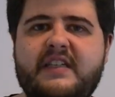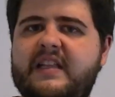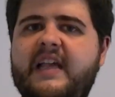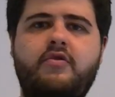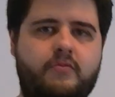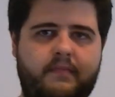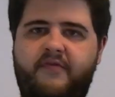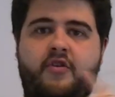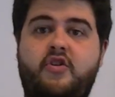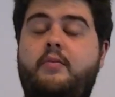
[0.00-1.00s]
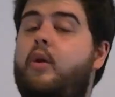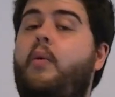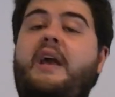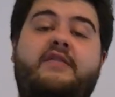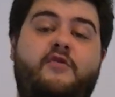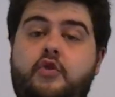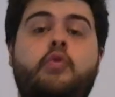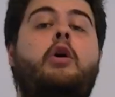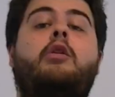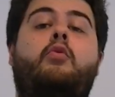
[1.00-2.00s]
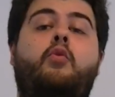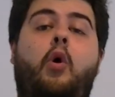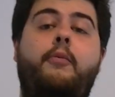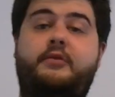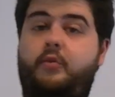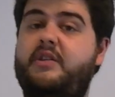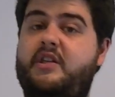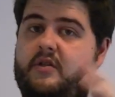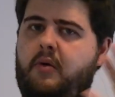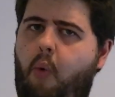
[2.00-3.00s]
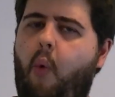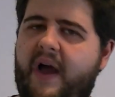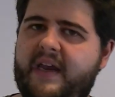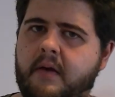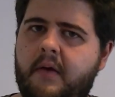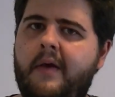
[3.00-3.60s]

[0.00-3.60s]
It's like, first of all, we have two color ropes, which is quite